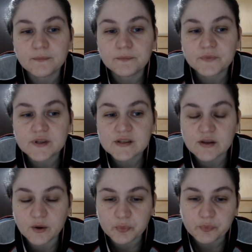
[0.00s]

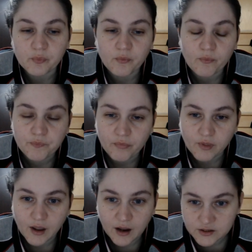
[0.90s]
So
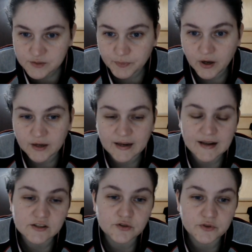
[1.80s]
how to spot
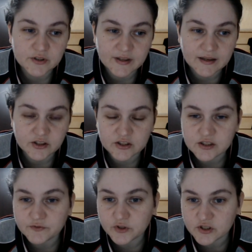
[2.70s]
extrovert thinkers
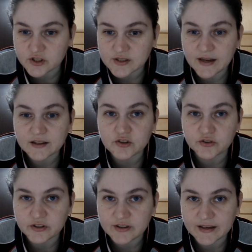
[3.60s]
versus
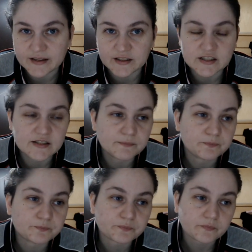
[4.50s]
introvert thinkers.
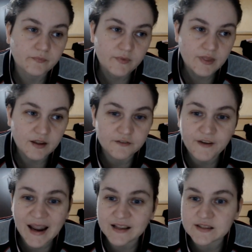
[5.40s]

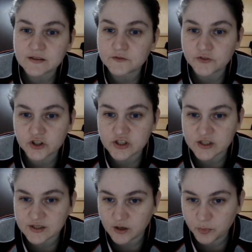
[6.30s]
Facts
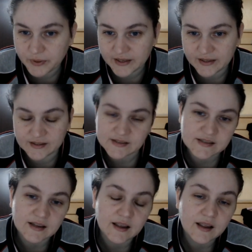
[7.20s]
versus opinions.
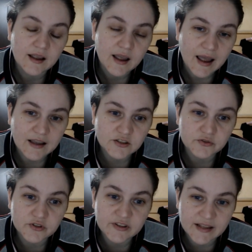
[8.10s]

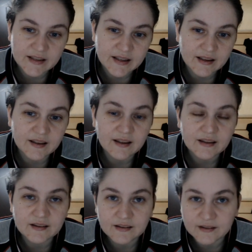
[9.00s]
Extrovert thinking
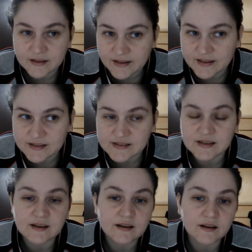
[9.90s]
is
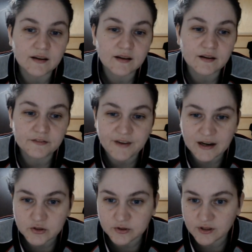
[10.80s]
a
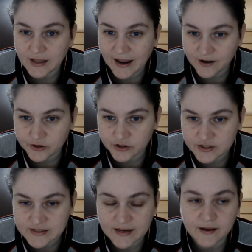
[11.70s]
factual accuracy.